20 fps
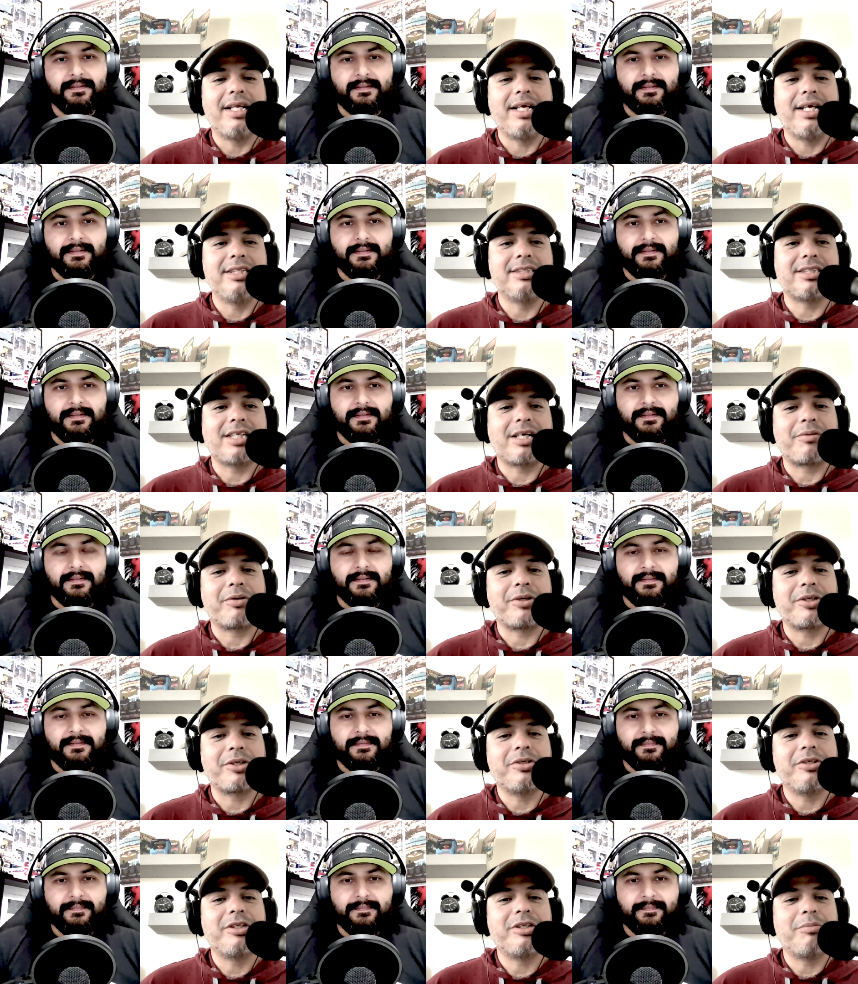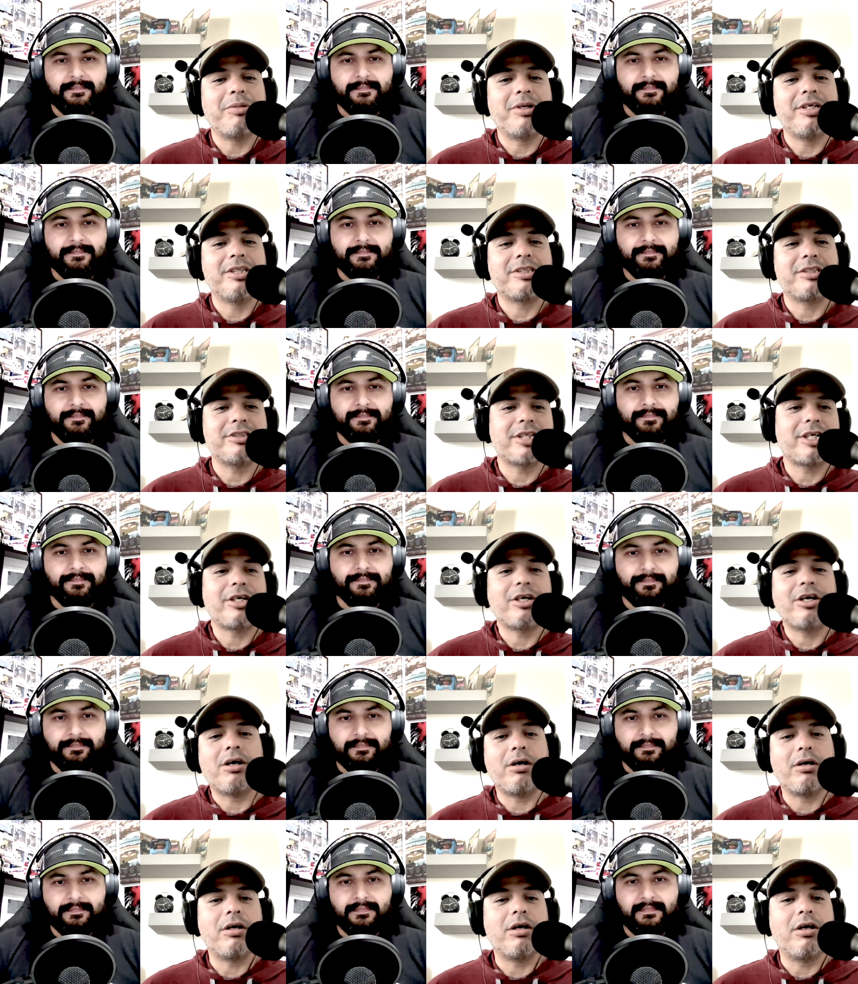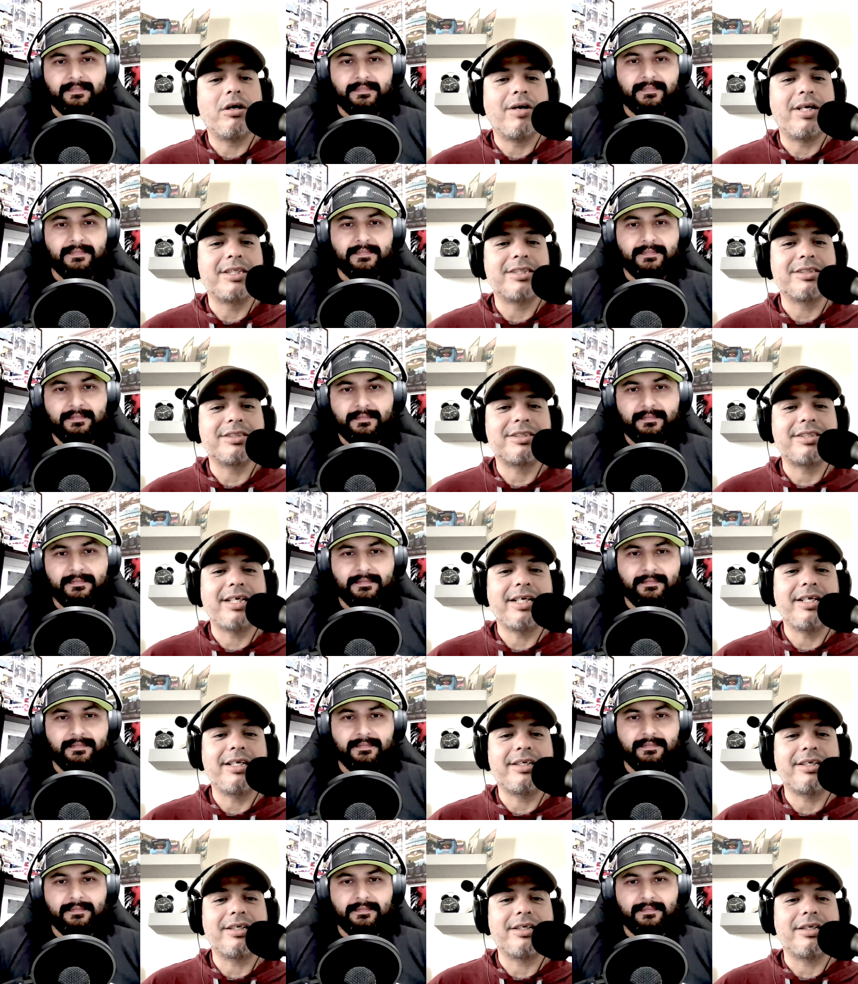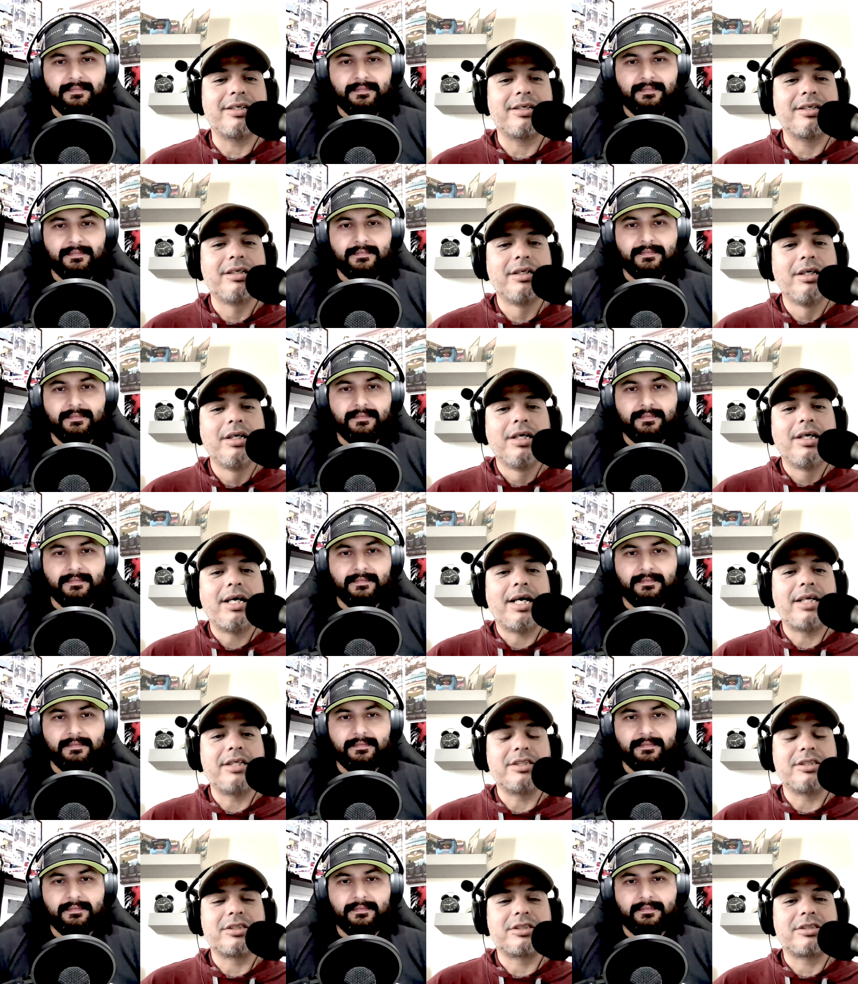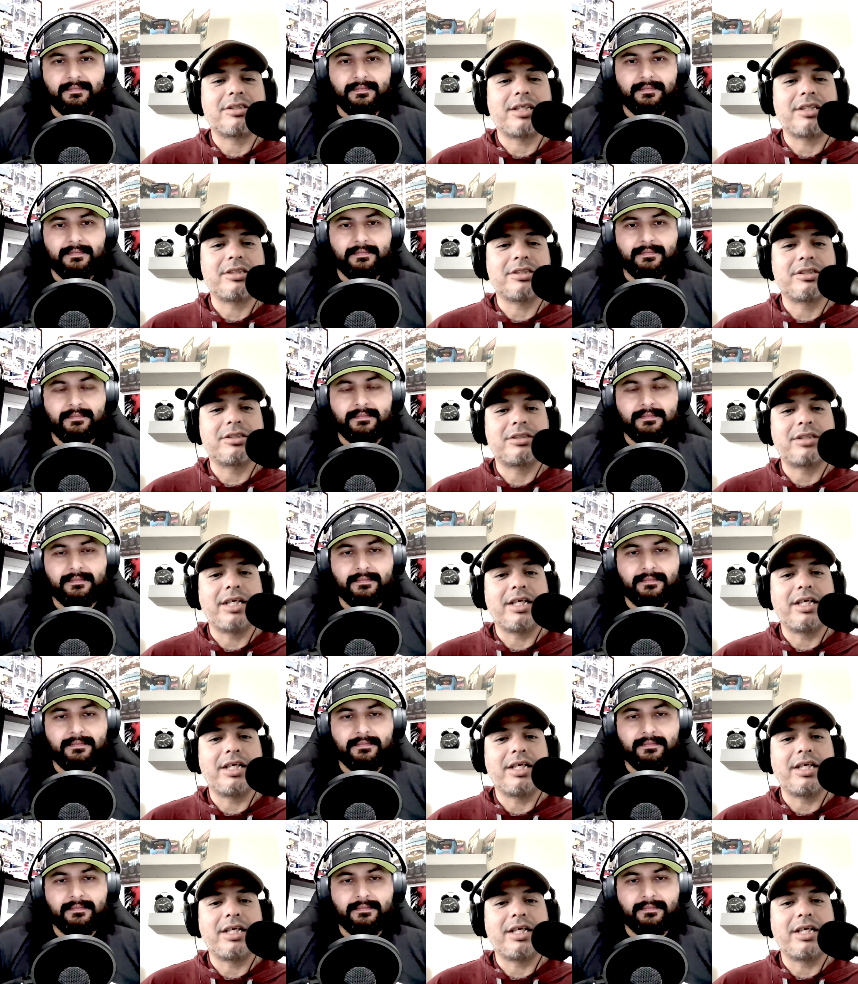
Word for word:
Speaker 1: then he's like, "Were you in the military?" He's like, "No, no. I just take. Uh, I just, I just